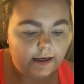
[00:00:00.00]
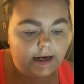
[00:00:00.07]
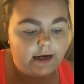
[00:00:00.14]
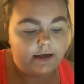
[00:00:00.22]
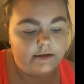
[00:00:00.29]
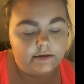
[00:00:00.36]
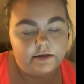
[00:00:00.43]

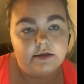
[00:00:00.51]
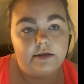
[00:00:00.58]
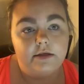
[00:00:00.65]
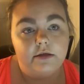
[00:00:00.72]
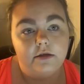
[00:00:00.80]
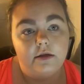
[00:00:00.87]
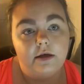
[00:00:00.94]

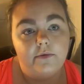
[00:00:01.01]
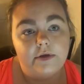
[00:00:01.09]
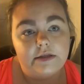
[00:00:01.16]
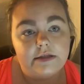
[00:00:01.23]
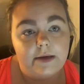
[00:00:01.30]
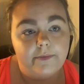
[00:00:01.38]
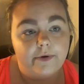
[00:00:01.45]
until I would
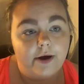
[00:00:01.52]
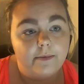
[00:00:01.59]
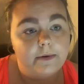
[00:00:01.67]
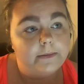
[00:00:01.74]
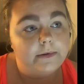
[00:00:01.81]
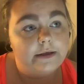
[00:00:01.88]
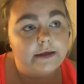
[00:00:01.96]
say
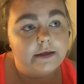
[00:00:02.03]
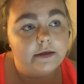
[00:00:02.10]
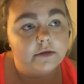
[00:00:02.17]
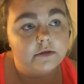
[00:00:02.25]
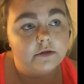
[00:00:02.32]
probably